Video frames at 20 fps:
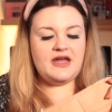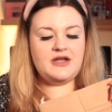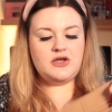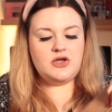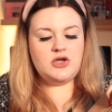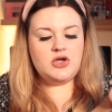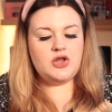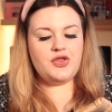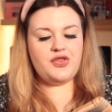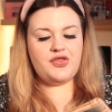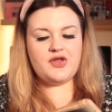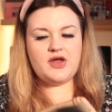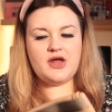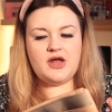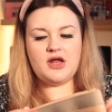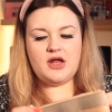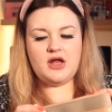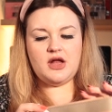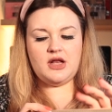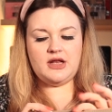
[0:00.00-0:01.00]

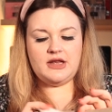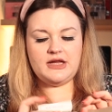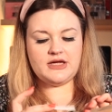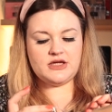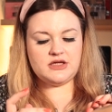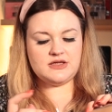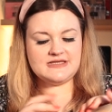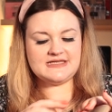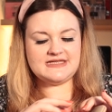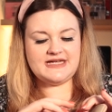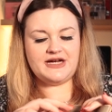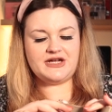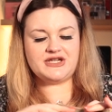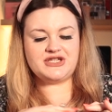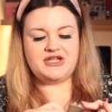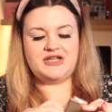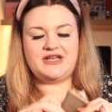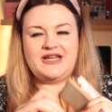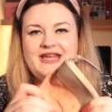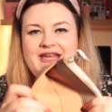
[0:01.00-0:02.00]
another little
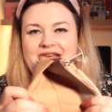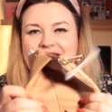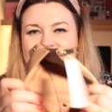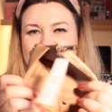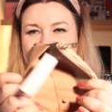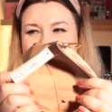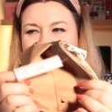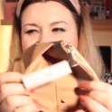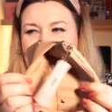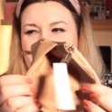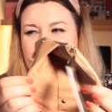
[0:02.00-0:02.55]
section here